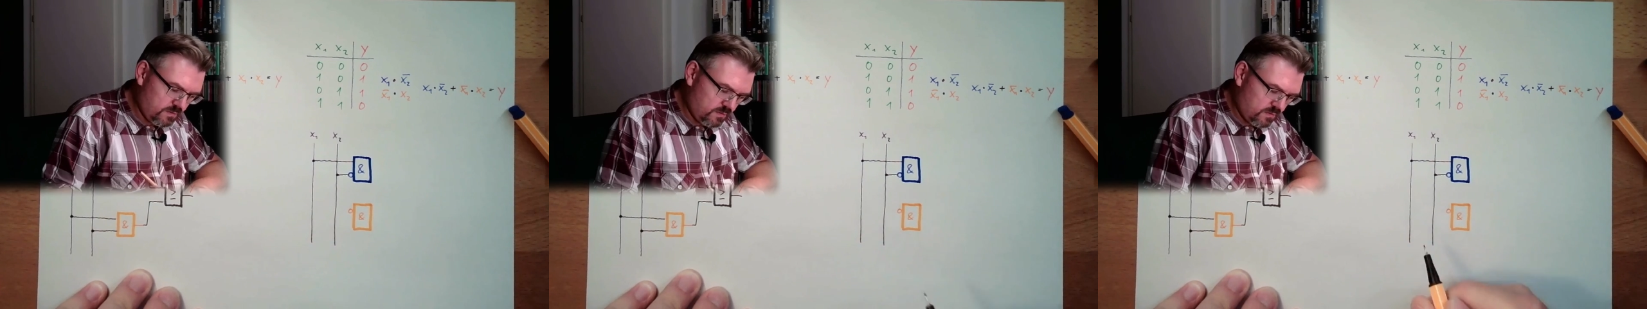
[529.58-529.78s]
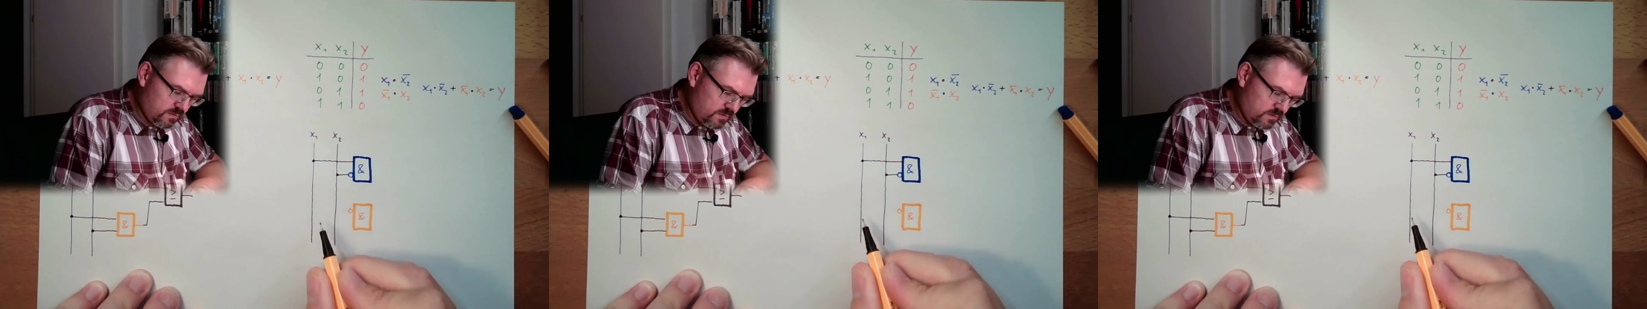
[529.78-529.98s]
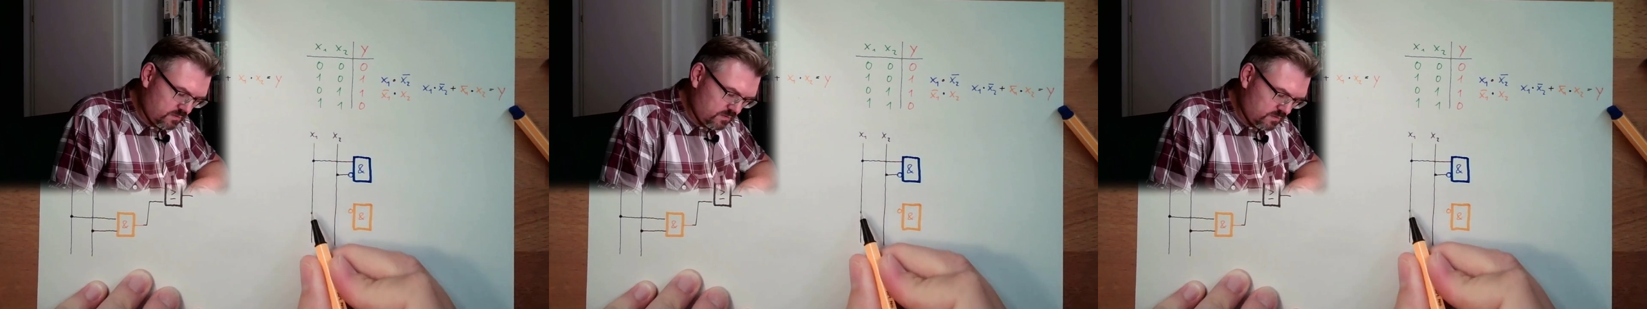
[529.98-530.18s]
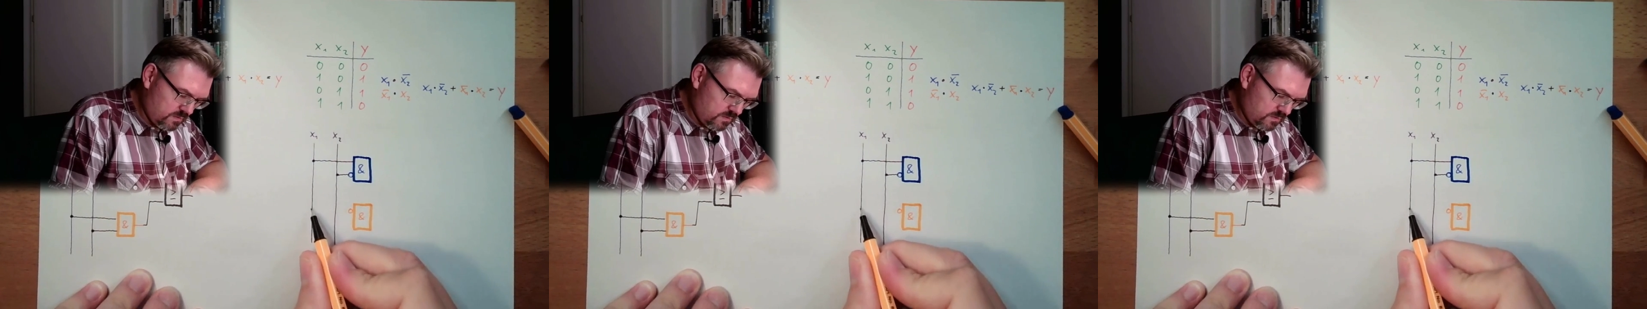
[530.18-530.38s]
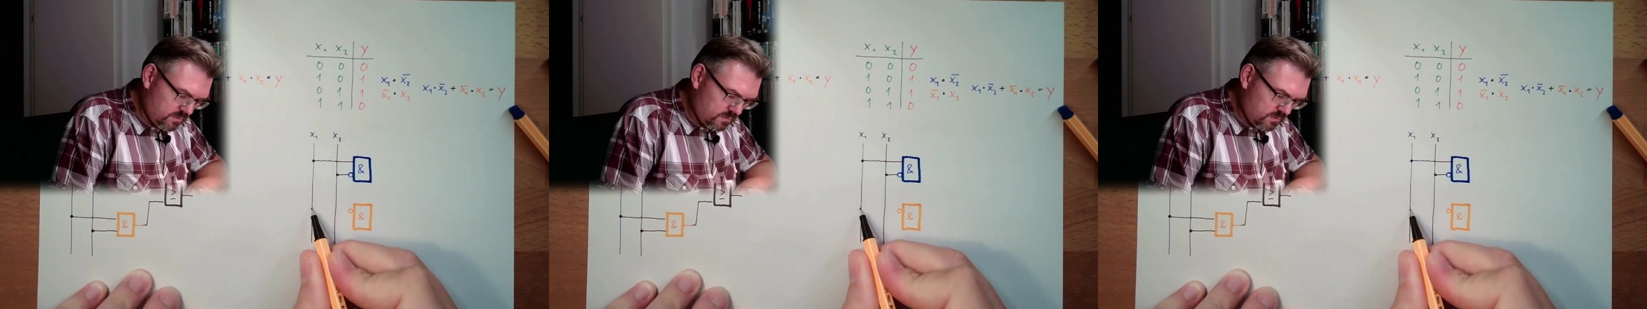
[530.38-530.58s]

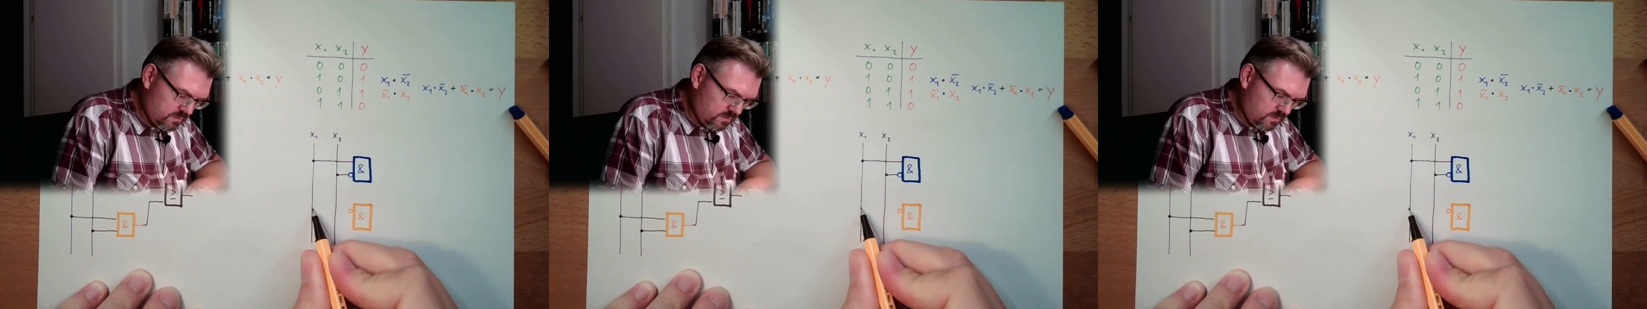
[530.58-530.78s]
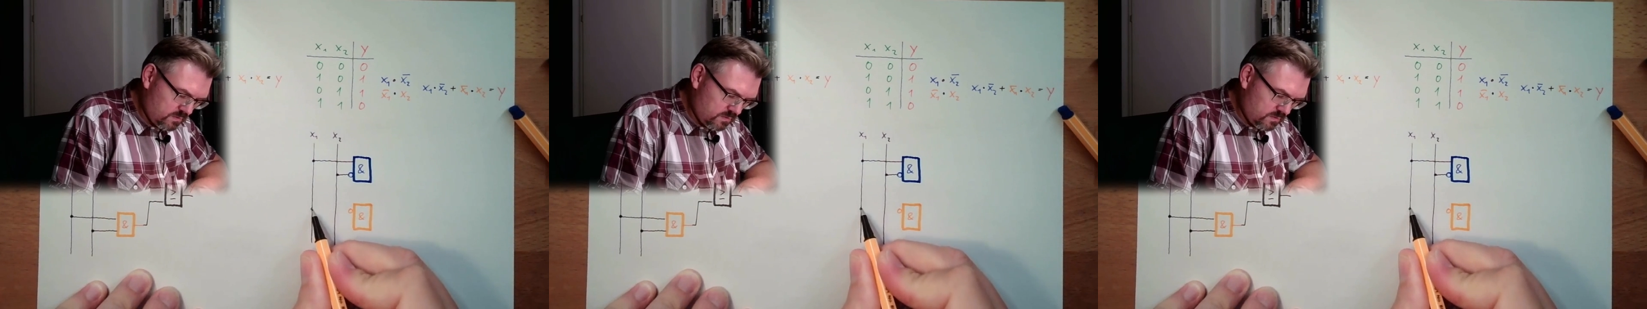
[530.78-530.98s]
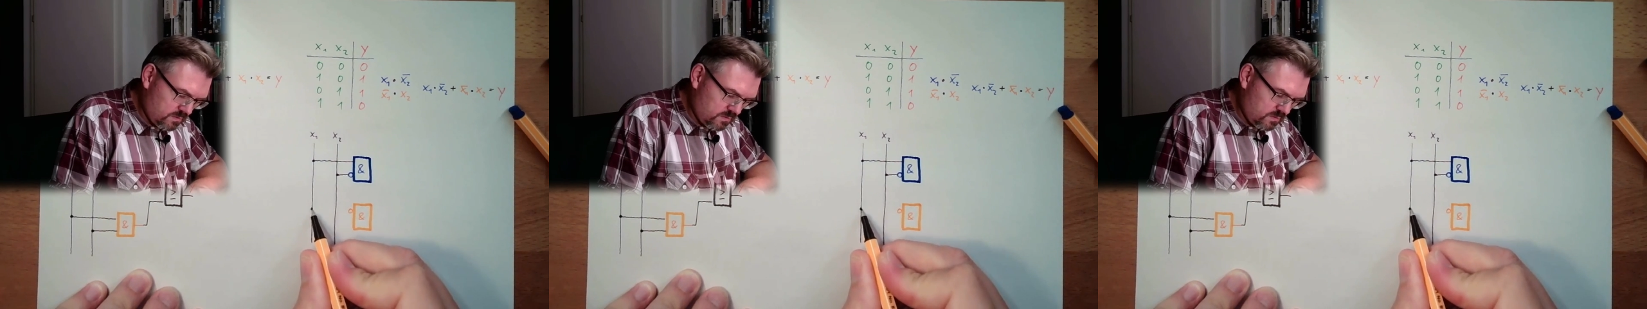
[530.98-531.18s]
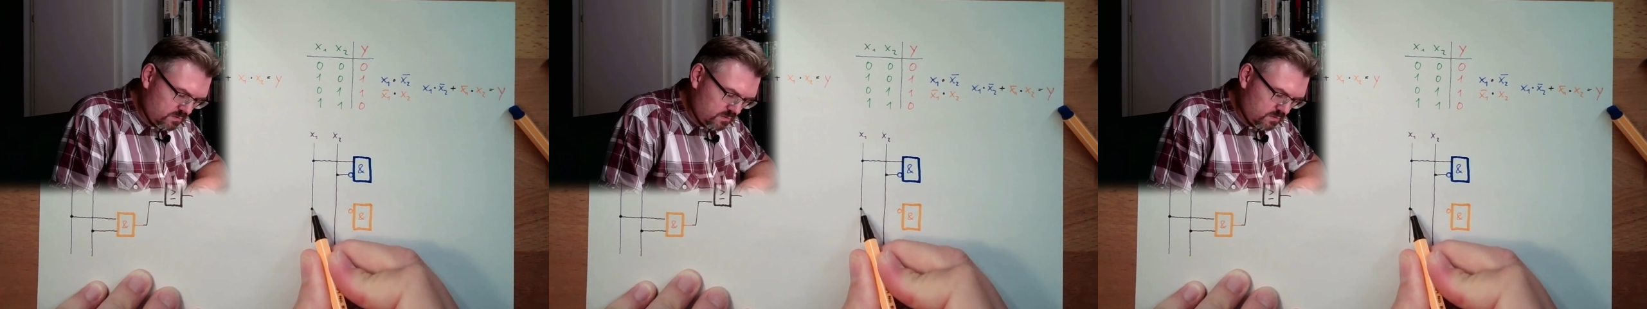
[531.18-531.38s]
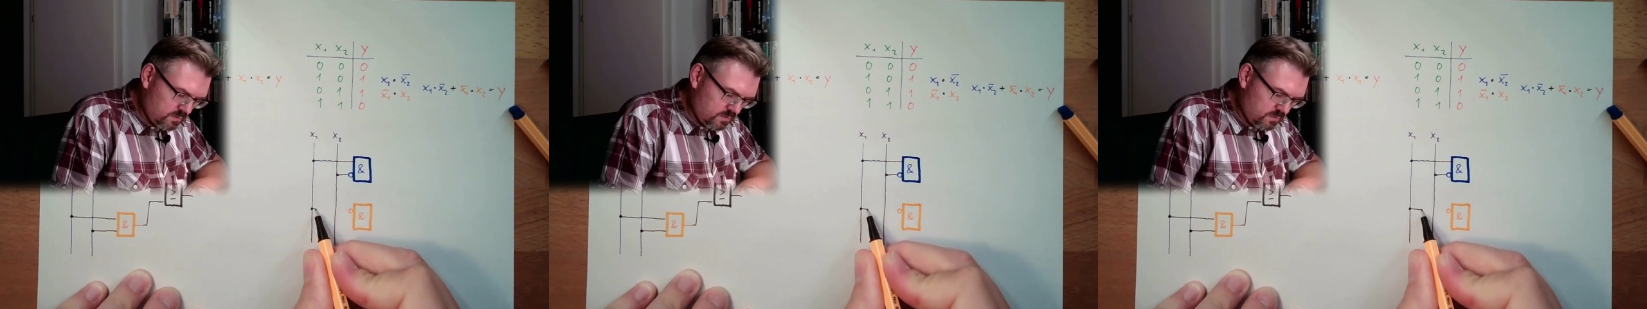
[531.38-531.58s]

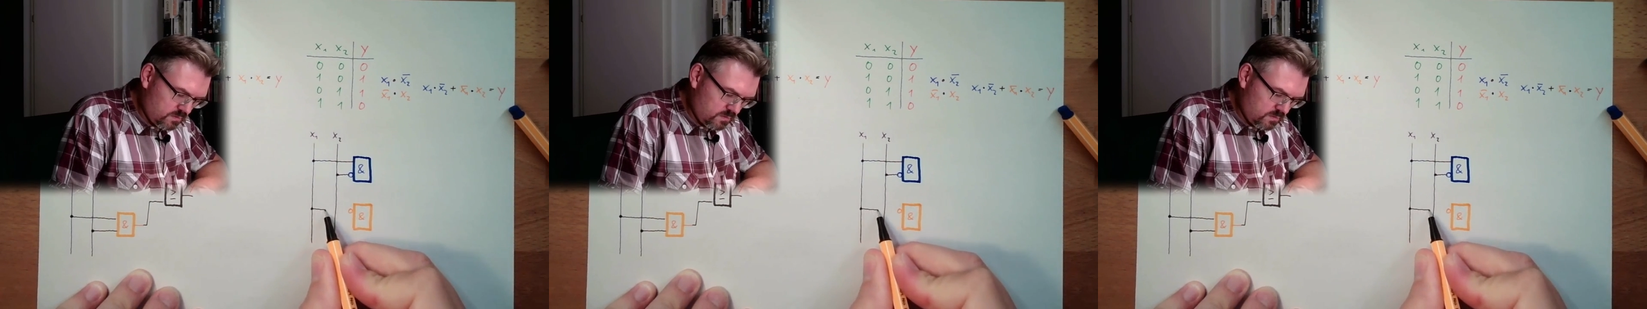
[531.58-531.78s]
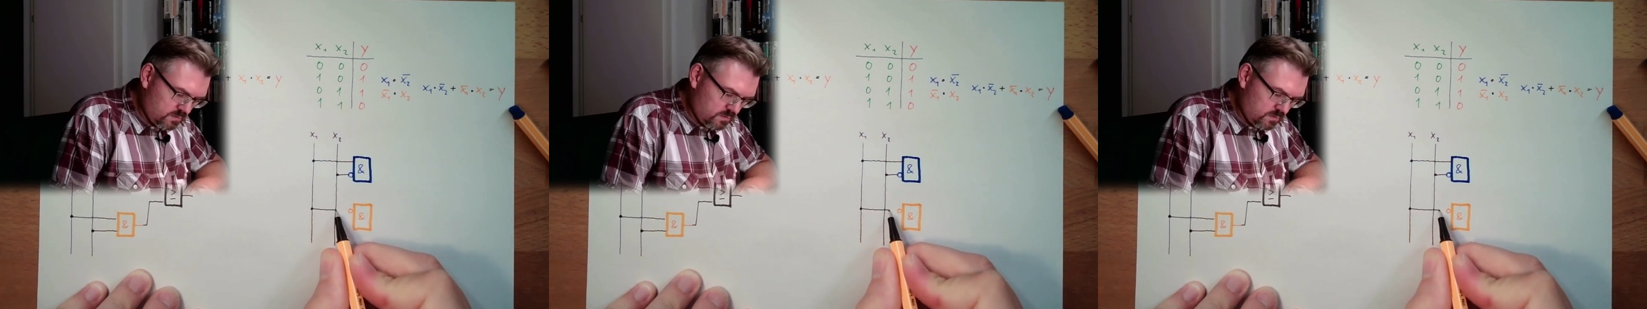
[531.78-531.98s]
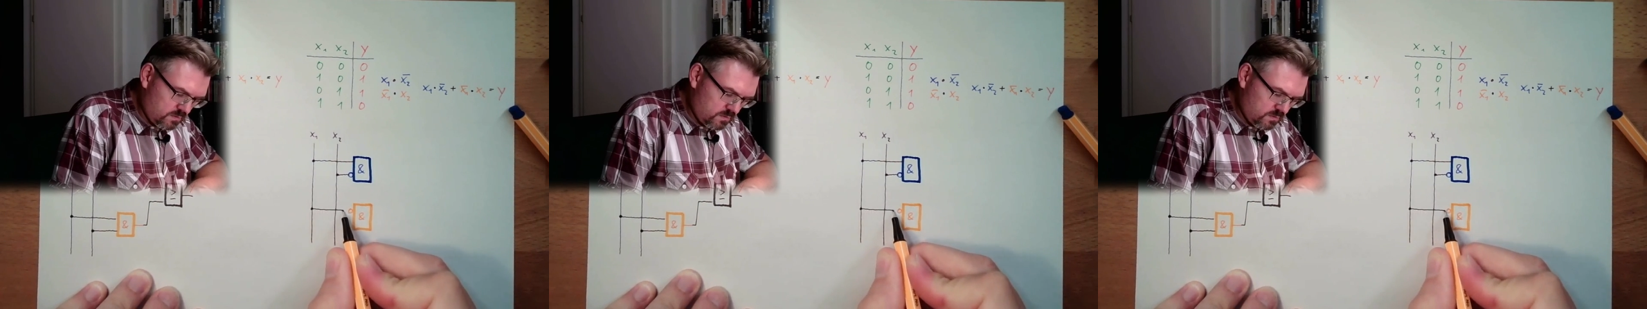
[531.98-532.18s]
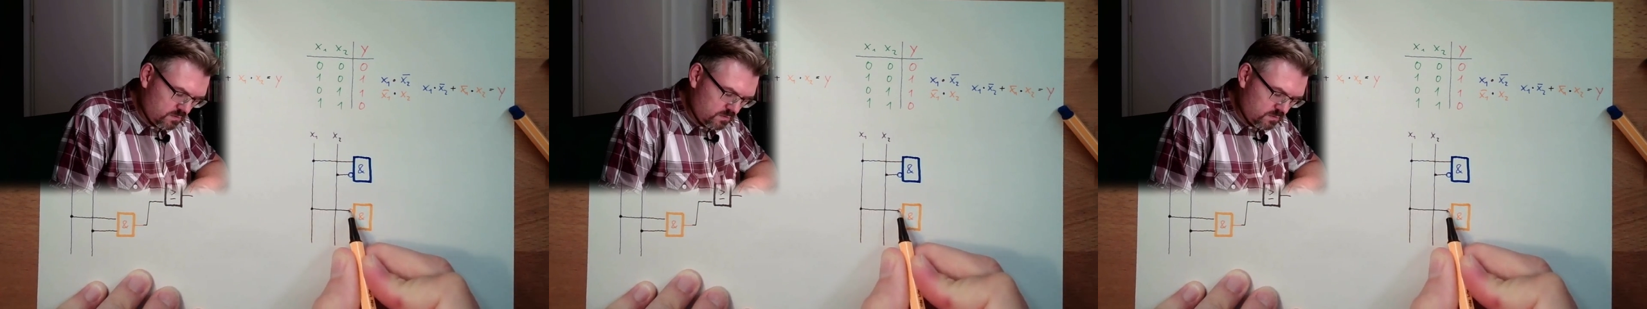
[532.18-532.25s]
(no one is talking)